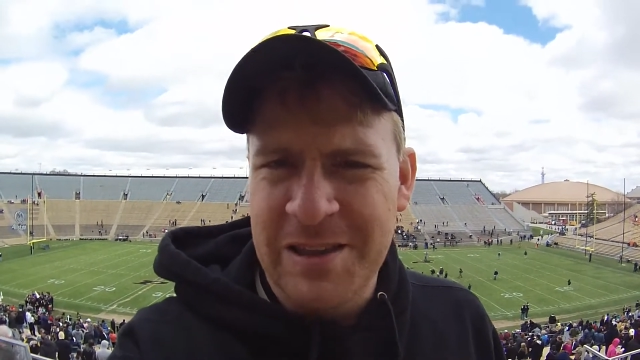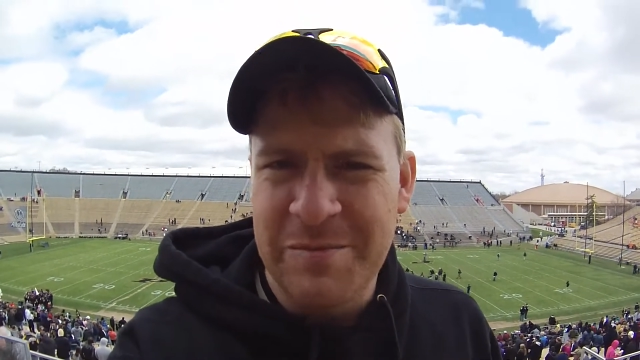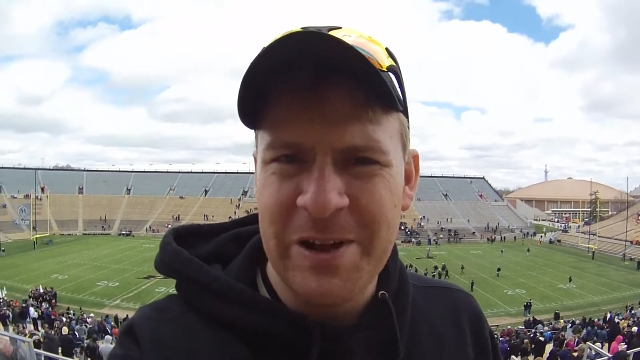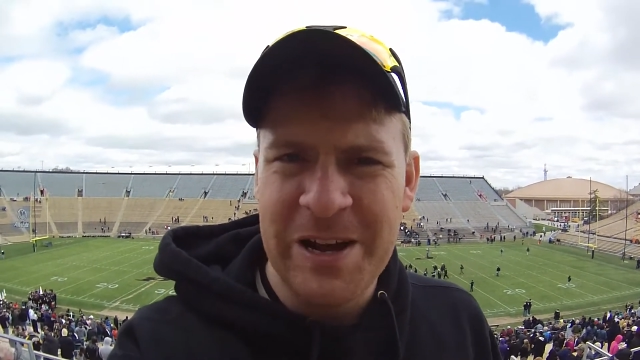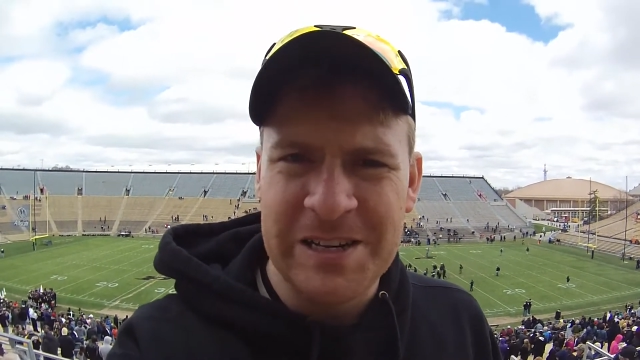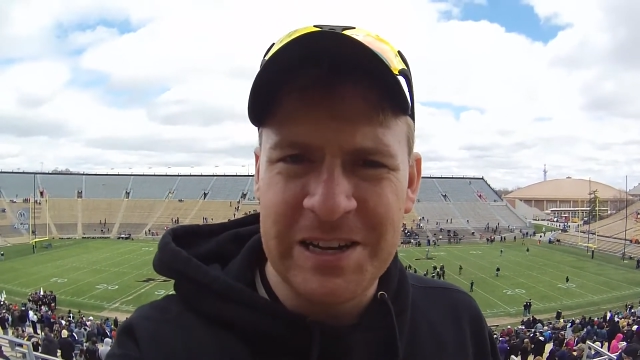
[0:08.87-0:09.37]
The
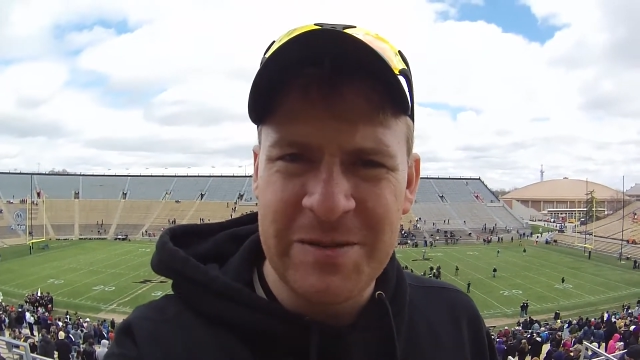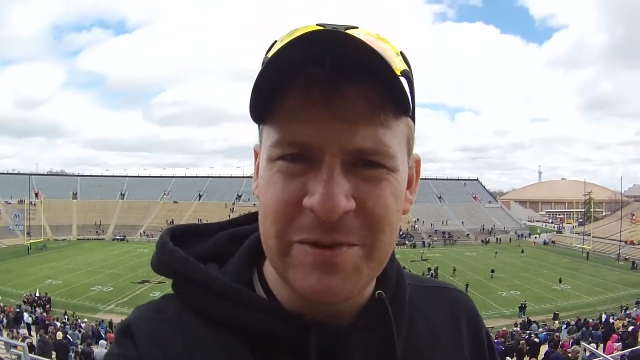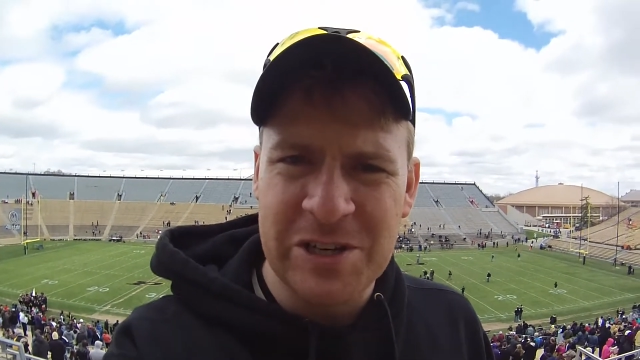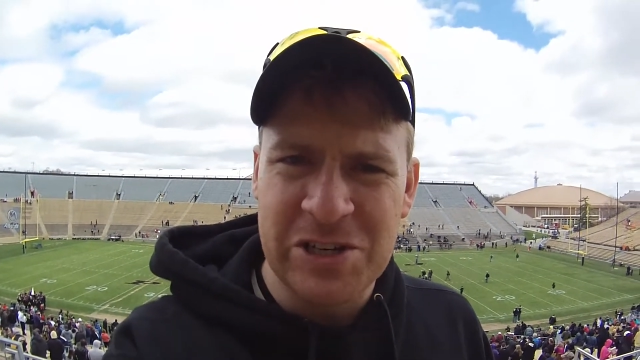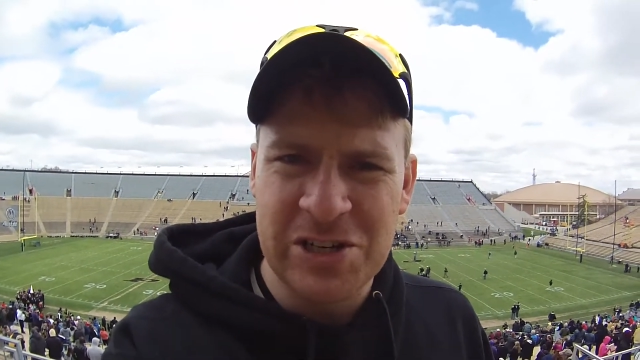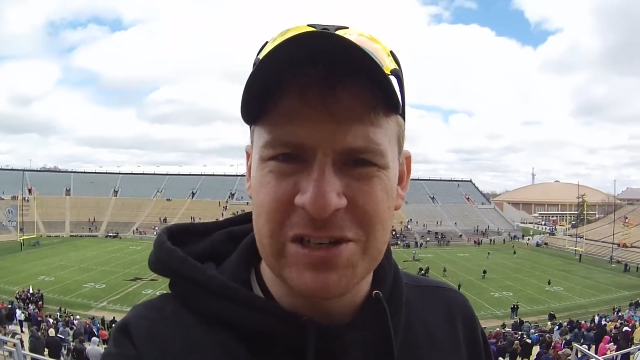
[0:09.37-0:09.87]
black team
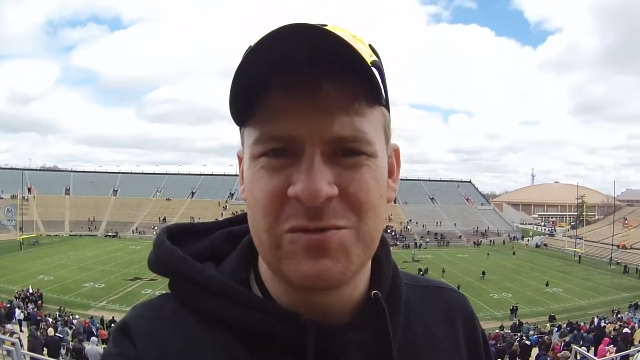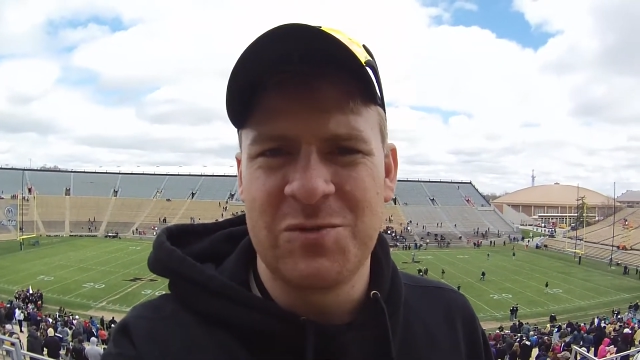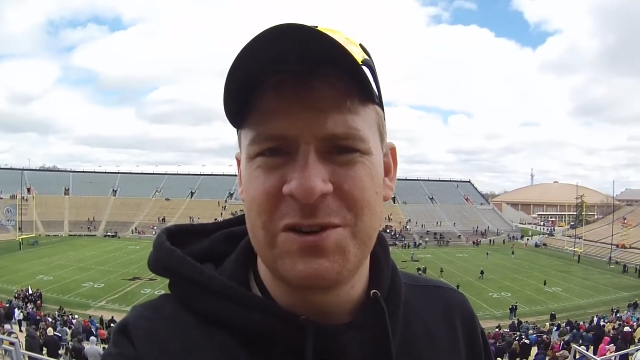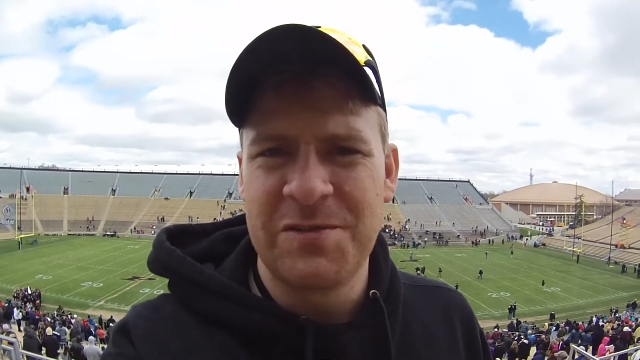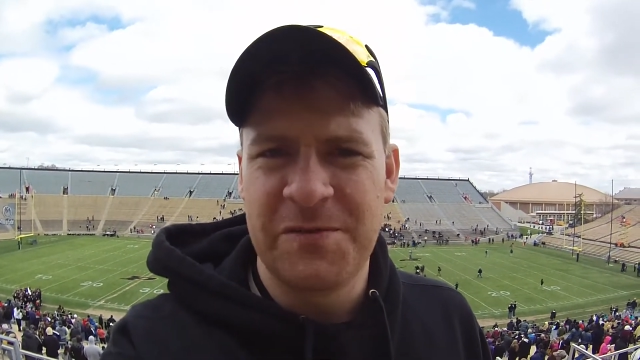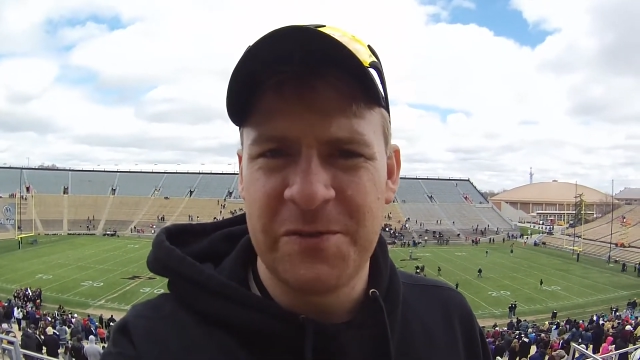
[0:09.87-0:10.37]
has just
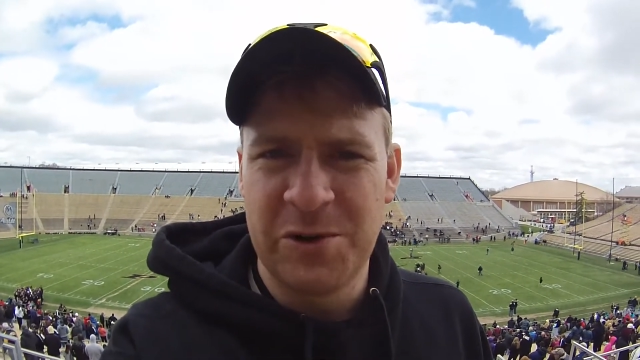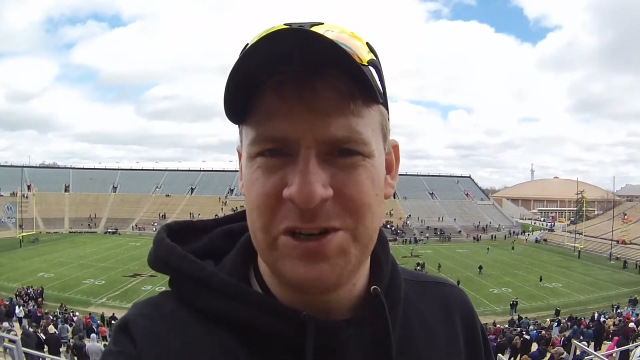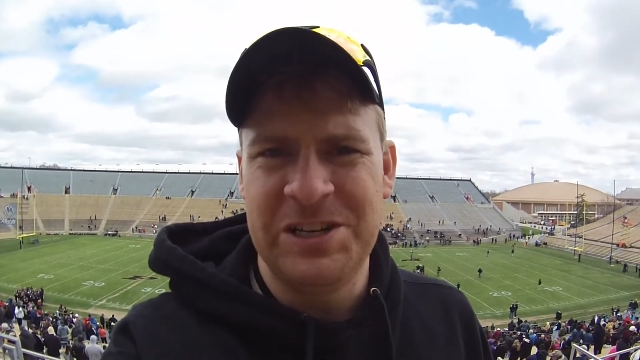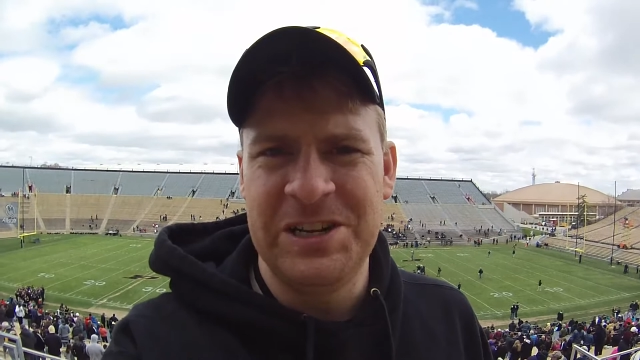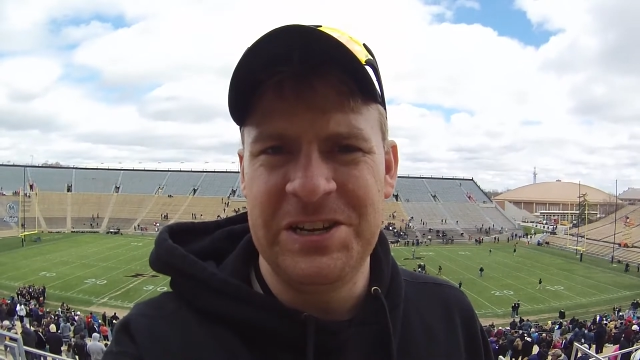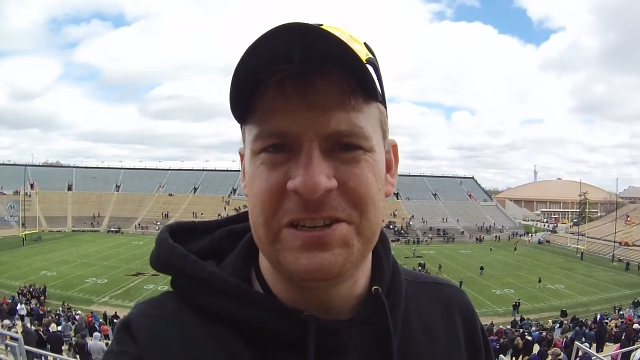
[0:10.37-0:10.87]
won
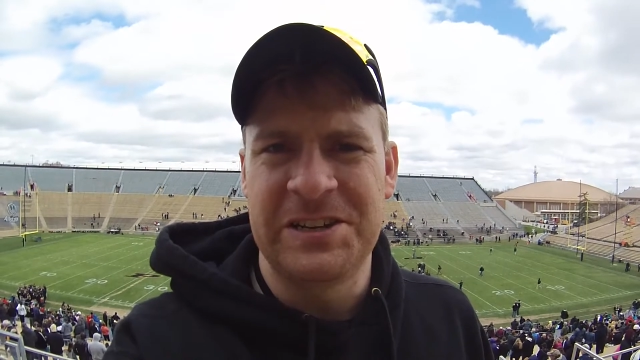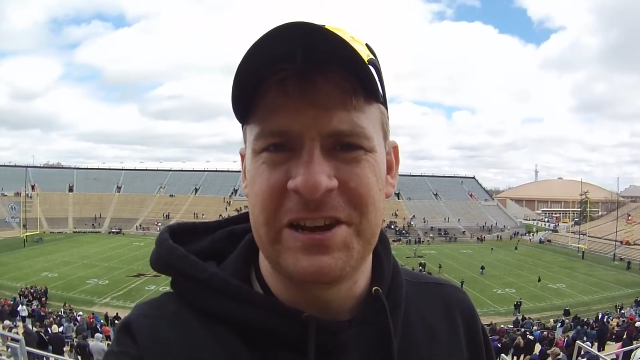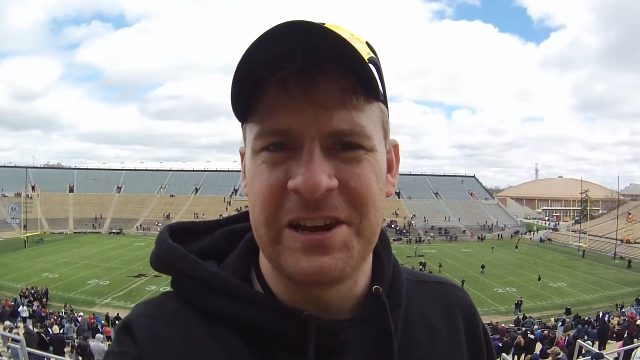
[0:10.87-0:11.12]
14 to